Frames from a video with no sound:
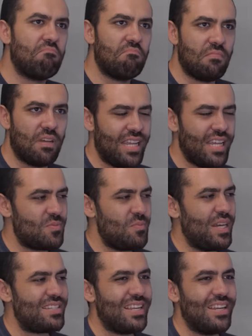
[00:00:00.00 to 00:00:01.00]
I guess my
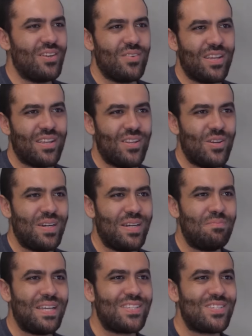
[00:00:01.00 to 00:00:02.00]
standard, like you know, my
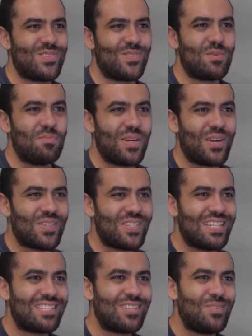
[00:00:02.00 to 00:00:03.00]
basis of comparison
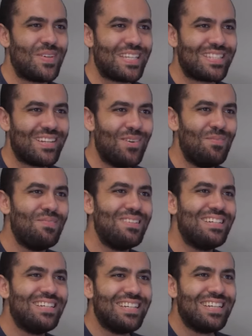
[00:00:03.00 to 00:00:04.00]
is so messed up.
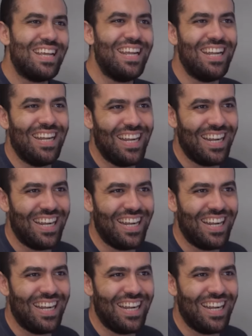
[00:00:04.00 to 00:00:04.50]
like with,